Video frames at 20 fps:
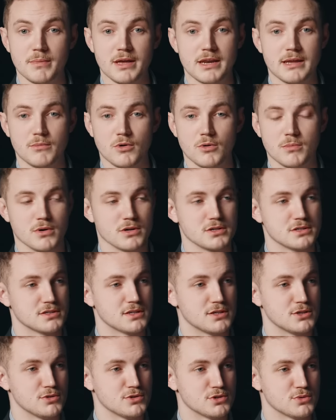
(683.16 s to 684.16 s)
many more mosques
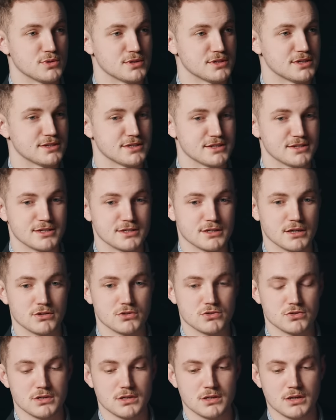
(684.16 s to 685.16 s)
than used to exist in this
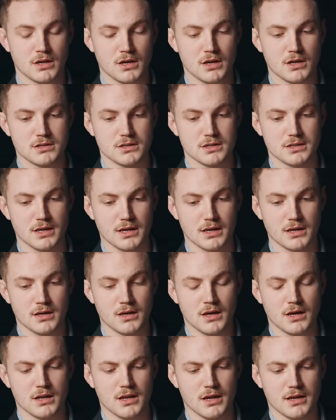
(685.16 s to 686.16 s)
country today,
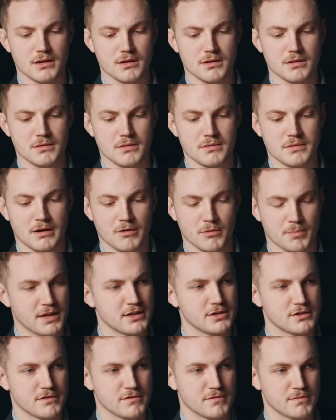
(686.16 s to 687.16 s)
like, there are
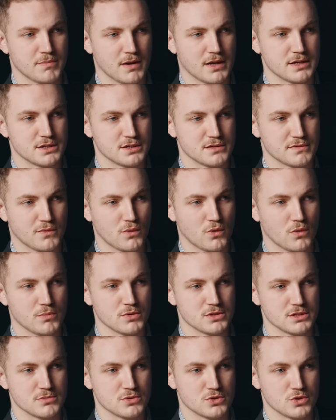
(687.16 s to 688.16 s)
plenty of places for
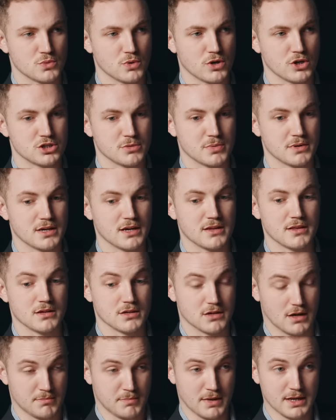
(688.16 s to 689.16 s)
Muslims to worship, and yet
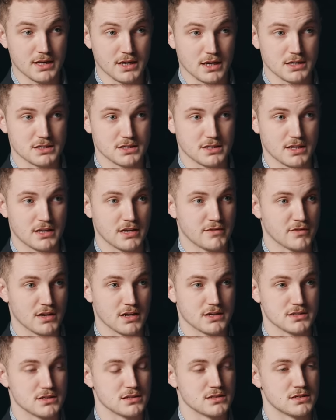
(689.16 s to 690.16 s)
in many cases they
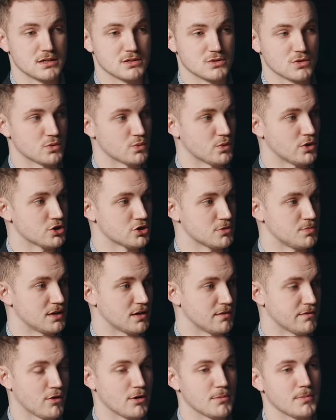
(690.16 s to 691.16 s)
nevertheless insist on worshiping
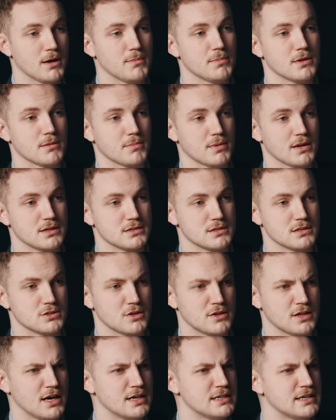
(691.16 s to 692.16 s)
in very public places. So
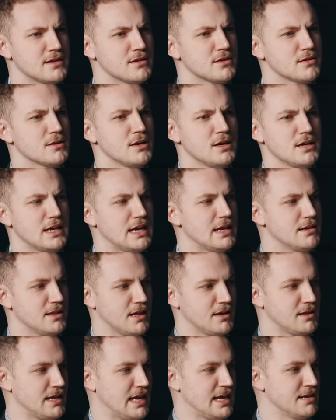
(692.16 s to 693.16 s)
the idea
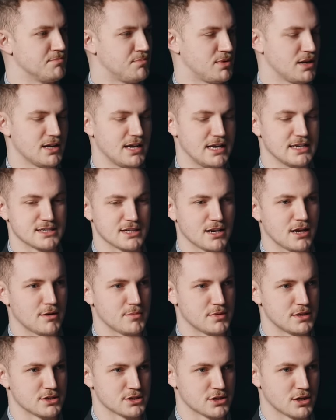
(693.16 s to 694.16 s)
that
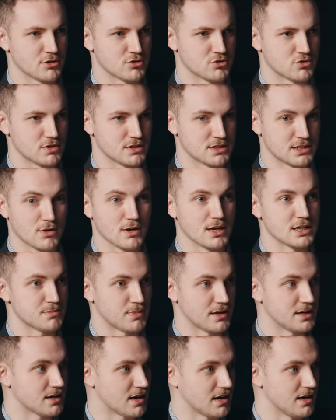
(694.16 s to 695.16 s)
Islam in this country, still less
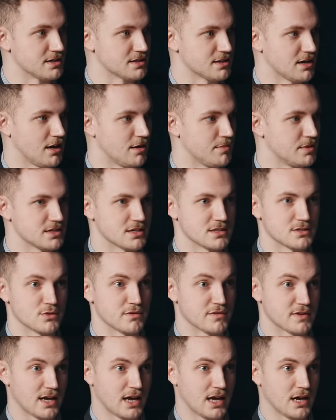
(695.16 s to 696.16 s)
political Islam, is a sort
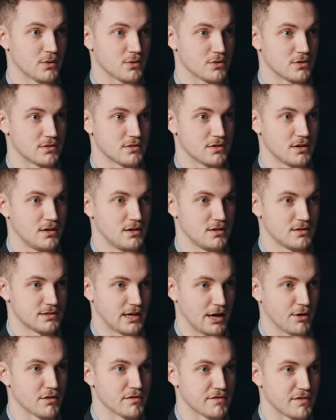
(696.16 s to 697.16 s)
of coward,
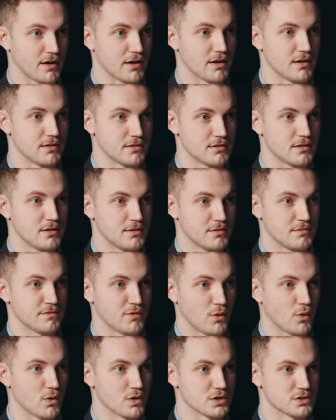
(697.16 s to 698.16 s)
terrified
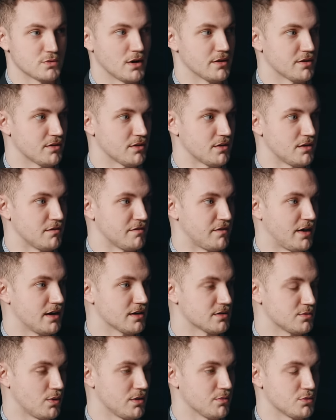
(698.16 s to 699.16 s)
force, rather than in
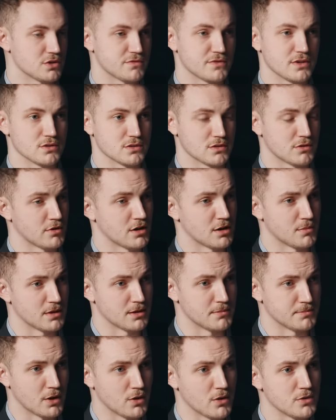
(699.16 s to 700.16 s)
fact one which feels incredibly
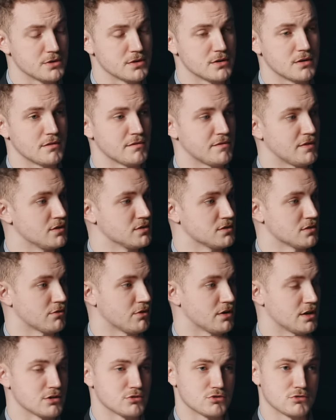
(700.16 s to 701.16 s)
emboldened and feels
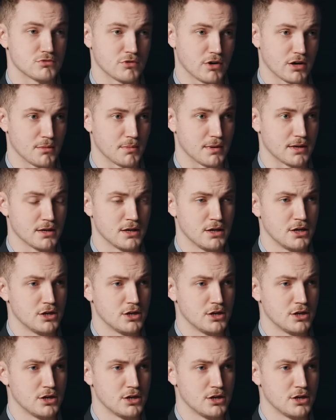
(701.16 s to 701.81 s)
incredibly